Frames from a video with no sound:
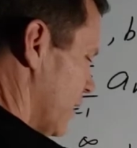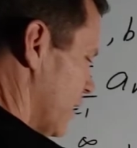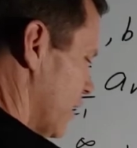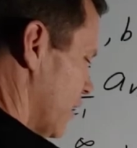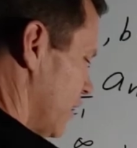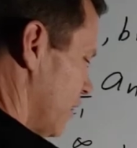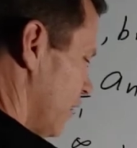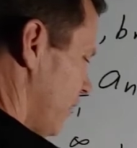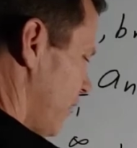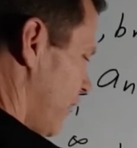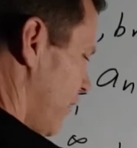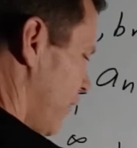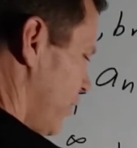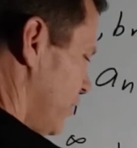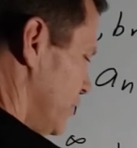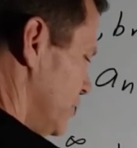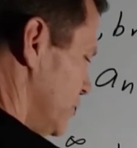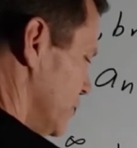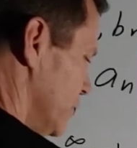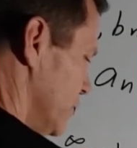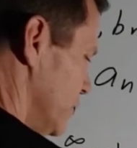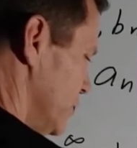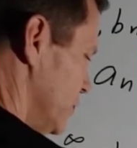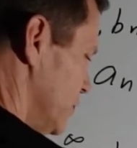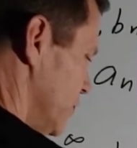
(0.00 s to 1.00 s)

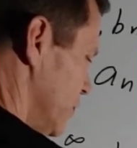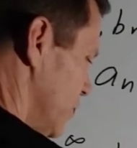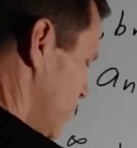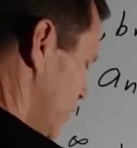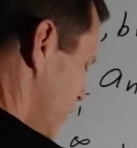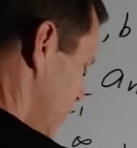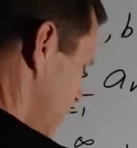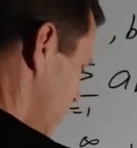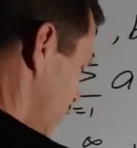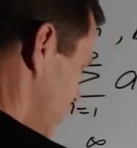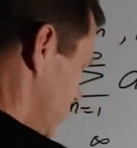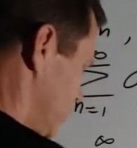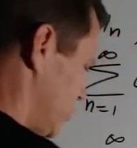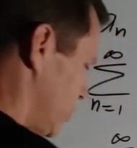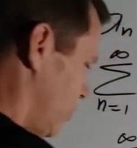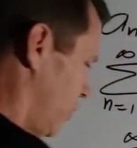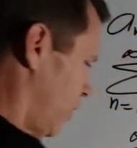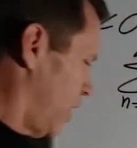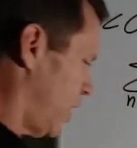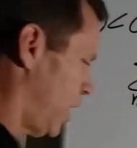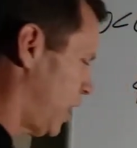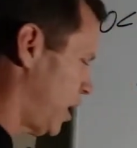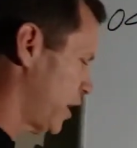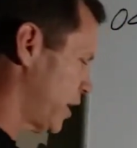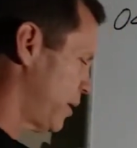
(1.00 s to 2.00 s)
converges, so I'll
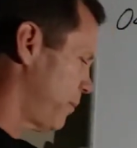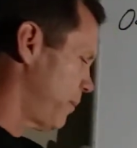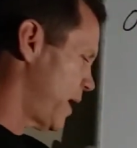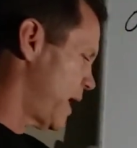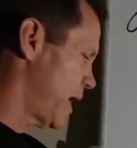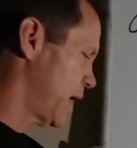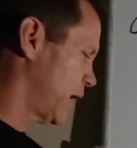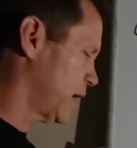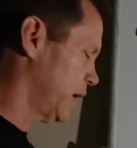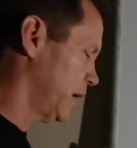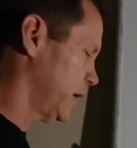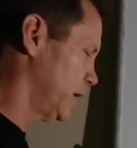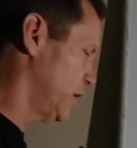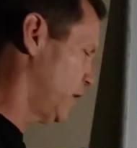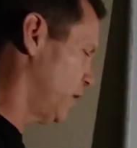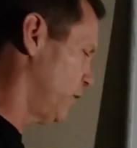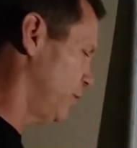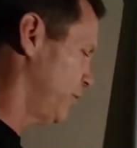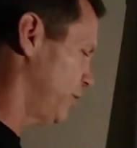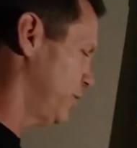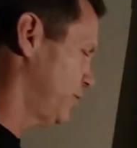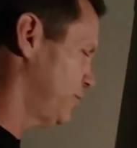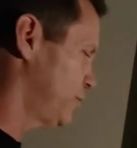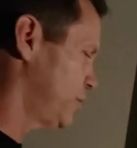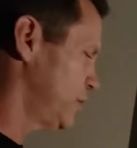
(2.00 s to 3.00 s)
automatically know
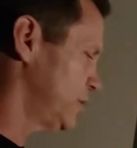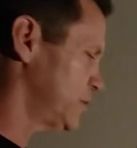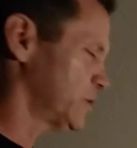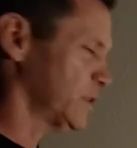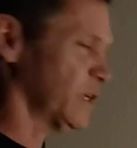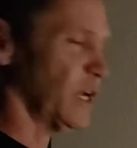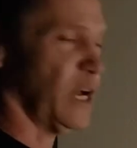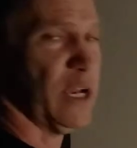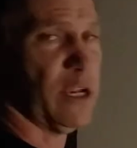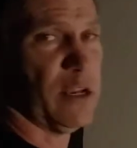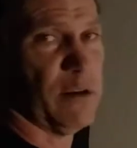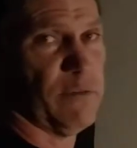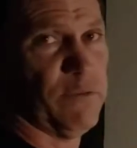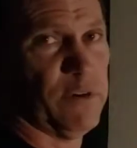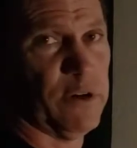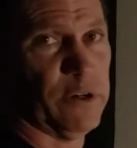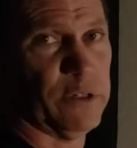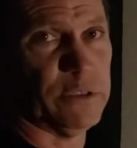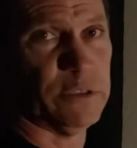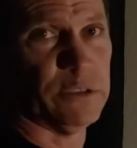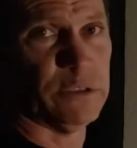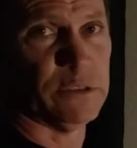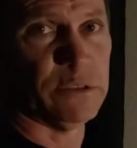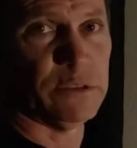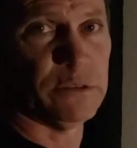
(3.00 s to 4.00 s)
that this guy
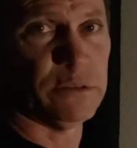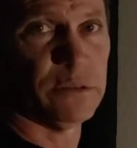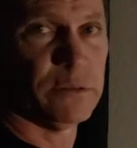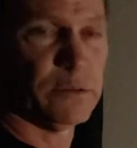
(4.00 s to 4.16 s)
converges.